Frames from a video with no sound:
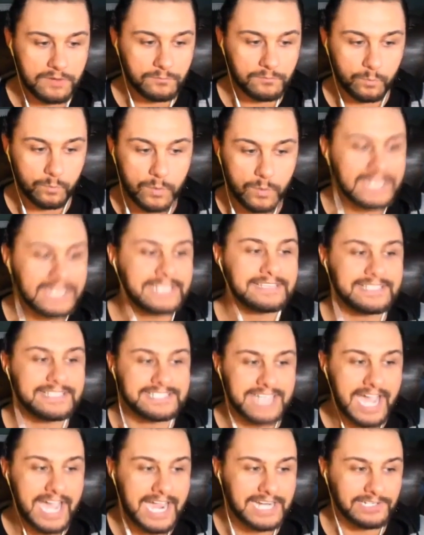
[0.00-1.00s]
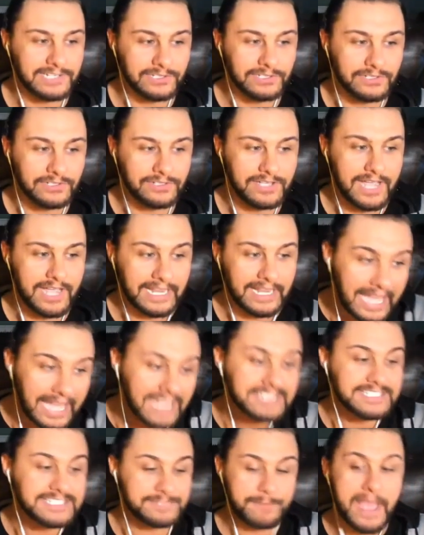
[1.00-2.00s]
winning the title
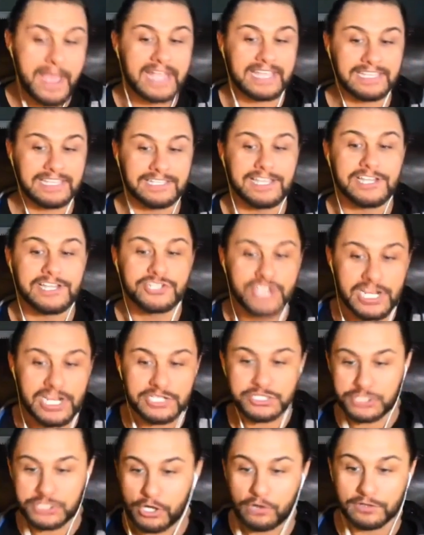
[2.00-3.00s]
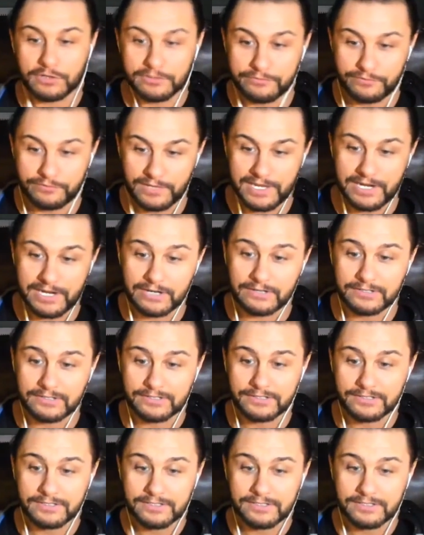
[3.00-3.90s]
against Becky Lynch and Charlotte Flair